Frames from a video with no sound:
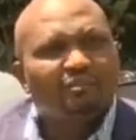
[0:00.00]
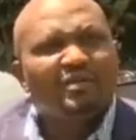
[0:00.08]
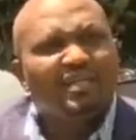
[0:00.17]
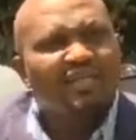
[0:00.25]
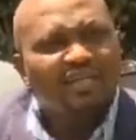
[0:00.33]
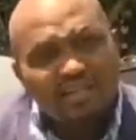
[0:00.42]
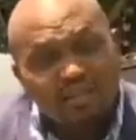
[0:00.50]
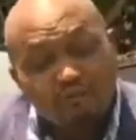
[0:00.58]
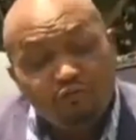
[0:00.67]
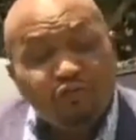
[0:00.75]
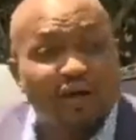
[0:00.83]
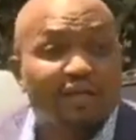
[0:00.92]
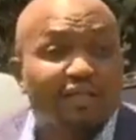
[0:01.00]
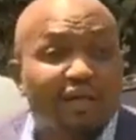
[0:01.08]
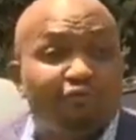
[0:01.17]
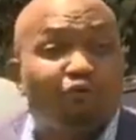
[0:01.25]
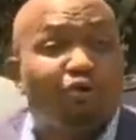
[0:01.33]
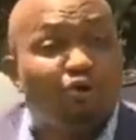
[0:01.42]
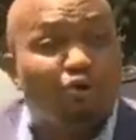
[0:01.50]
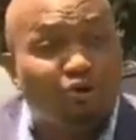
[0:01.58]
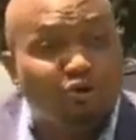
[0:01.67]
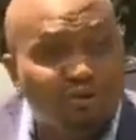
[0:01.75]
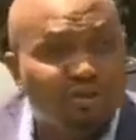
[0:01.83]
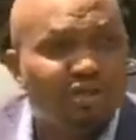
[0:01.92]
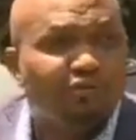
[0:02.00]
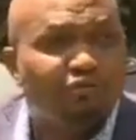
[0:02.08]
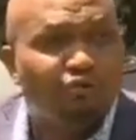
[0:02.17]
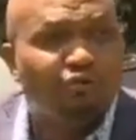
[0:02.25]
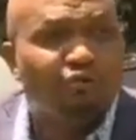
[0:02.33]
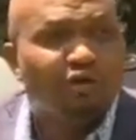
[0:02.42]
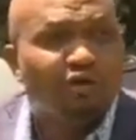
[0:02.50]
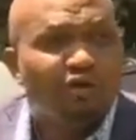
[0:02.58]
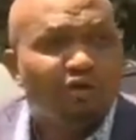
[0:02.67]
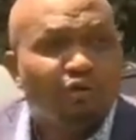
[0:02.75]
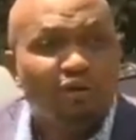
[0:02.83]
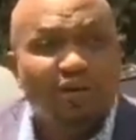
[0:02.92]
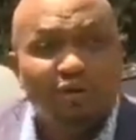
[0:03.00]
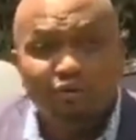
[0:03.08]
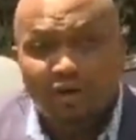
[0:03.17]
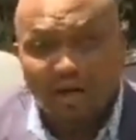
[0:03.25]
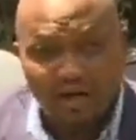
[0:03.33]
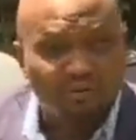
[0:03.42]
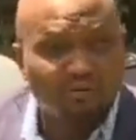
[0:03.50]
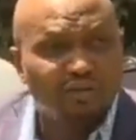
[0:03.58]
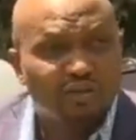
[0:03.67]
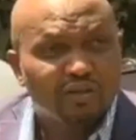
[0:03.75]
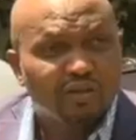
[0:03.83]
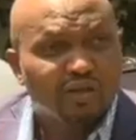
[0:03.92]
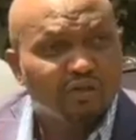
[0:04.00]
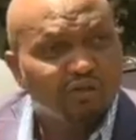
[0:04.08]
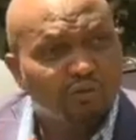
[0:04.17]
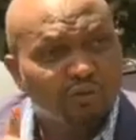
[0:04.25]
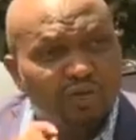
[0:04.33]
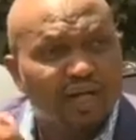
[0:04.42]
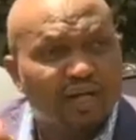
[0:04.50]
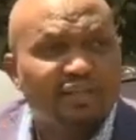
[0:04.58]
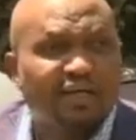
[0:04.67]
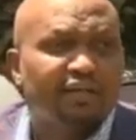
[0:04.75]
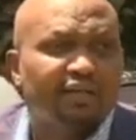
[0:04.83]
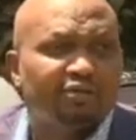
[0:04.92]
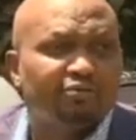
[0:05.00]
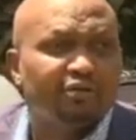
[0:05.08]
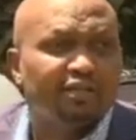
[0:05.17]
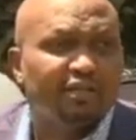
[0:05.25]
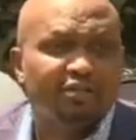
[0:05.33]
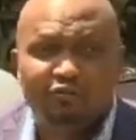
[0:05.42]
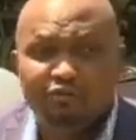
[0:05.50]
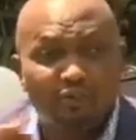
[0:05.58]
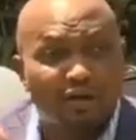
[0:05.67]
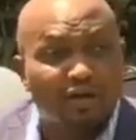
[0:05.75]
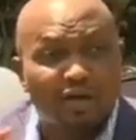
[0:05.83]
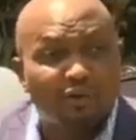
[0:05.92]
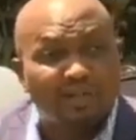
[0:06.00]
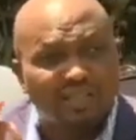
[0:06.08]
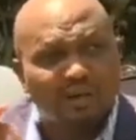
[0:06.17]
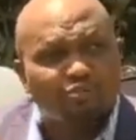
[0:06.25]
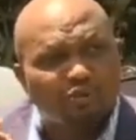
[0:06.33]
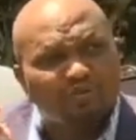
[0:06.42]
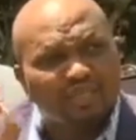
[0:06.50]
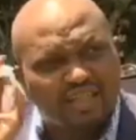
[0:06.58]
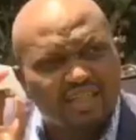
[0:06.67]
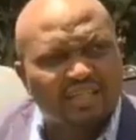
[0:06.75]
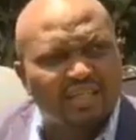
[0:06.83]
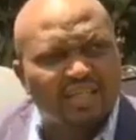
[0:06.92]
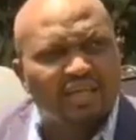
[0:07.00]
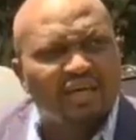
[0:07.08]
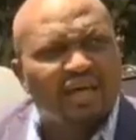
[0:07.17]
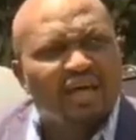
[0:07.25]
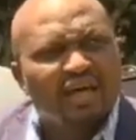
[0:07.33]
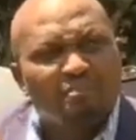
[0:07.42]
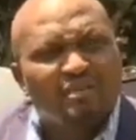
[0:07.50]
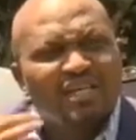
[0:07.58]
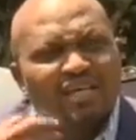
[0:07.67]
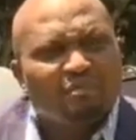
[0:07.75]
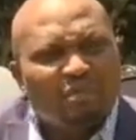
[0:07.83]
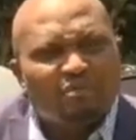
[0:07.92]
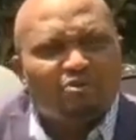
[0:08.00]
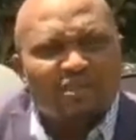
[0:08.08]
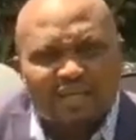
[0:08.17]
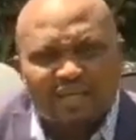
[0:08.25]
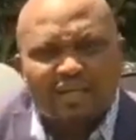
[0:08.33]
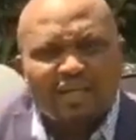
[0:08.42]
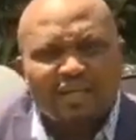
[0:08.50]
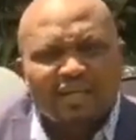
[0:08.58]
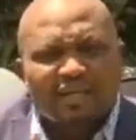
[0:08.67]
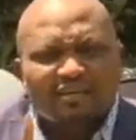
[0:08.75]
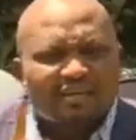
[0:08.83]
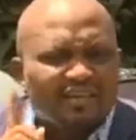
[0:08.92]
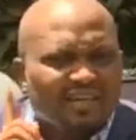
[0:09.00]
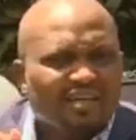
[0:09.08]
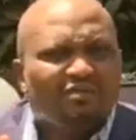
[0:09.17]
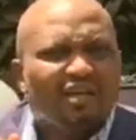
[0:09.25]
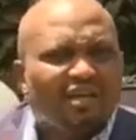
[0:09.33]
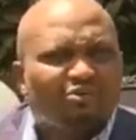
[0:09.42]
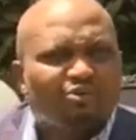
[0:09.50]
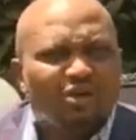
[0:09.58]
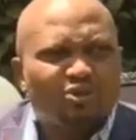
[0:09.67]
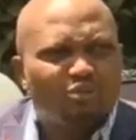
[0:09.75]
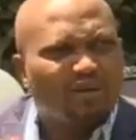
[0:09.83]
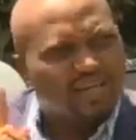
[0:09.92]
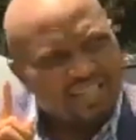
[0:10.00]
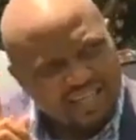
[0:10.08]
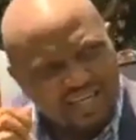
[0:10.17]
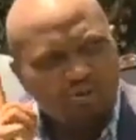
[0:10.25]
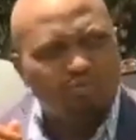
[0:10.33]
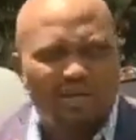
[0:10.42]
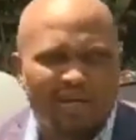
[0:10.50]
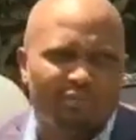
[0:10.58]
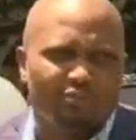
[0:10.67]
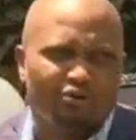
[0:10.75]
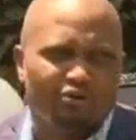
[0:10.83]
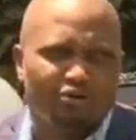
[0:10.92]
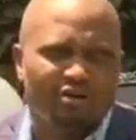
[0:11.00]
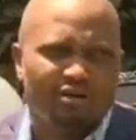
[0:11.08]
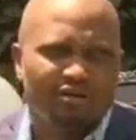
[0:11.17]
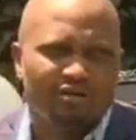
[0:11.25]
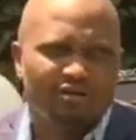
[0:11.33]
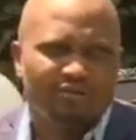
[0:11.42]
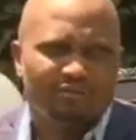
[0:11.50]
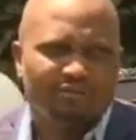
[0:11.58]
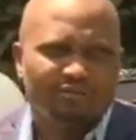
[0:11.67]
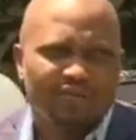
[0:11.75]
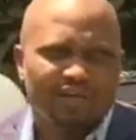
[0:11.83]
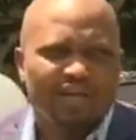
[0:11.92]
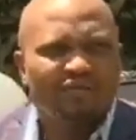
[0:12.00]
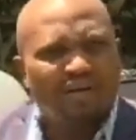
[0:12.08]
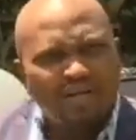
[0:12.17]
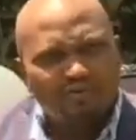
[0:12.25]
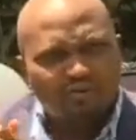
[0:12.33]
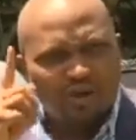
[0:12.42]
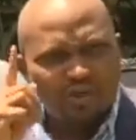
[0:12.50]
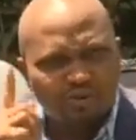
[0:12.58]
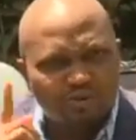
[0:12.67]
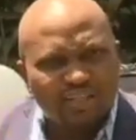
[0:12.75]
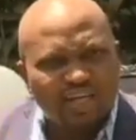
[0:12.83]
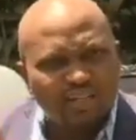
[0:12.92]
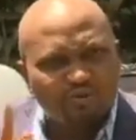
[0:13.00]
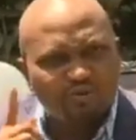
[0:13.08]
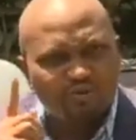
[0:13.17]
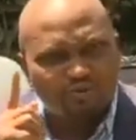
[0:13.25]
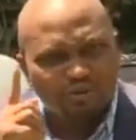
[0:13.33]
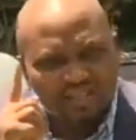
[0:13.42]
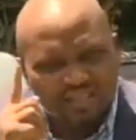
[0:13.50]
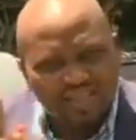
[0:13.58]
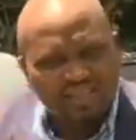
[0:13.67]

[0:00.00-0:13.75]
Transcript: the mitigating factor for all these four, when I look around, nobody can tie the shoelaces of Martha Karua in terms of de-risking, making people say, even if so-and-so tries to become rogue, even if so-and-so tries to